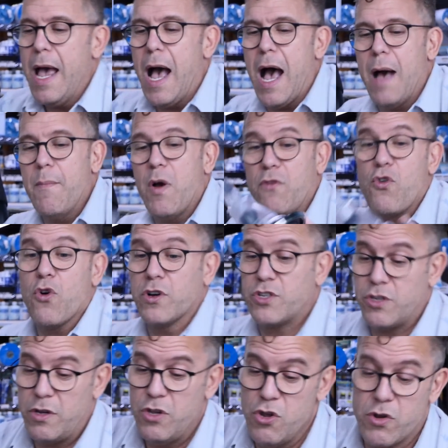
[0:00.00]
Of
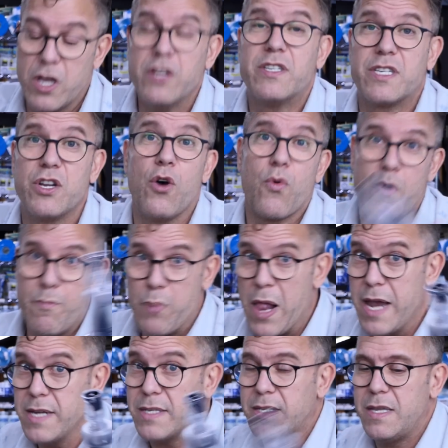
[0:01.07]
course, you can still
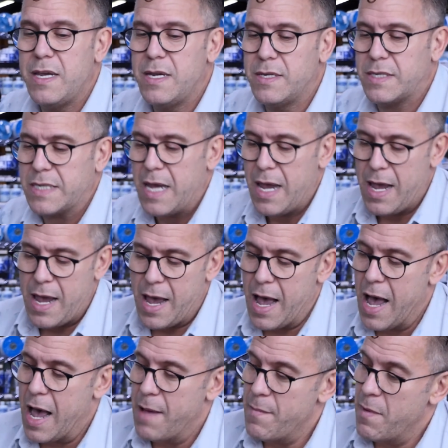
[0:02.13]
replace these,
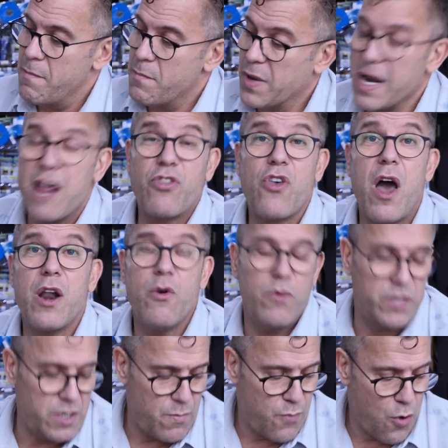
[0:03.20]
but I thought it
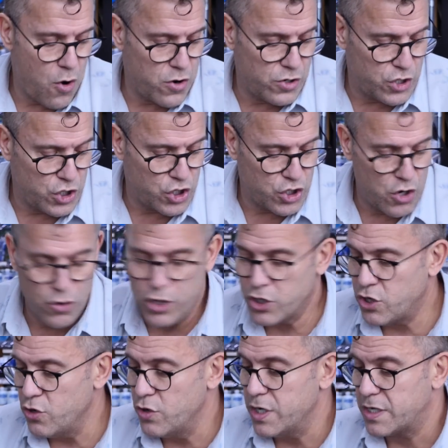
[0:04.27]
was important to show the
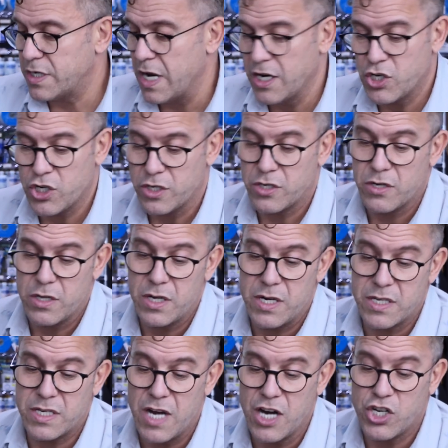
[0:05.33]
two distinctions. So the
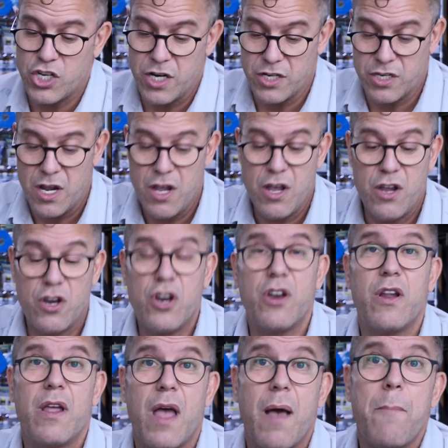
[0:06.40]
distinction is
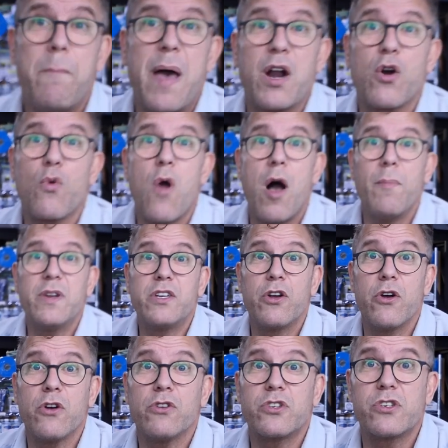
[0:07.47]
better raw
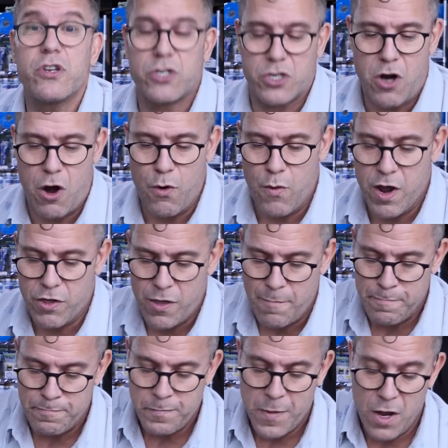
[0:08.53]
materials to start with,
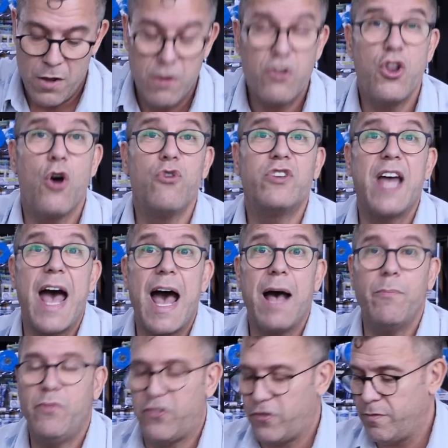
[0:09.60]
no
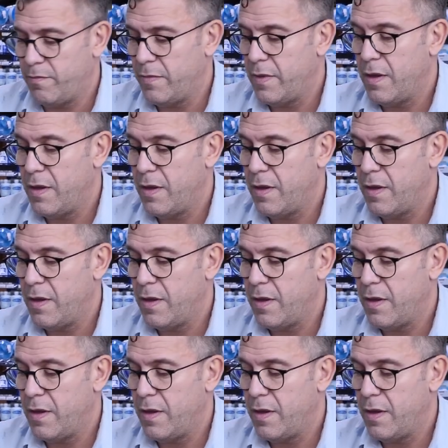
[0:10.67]
tabs,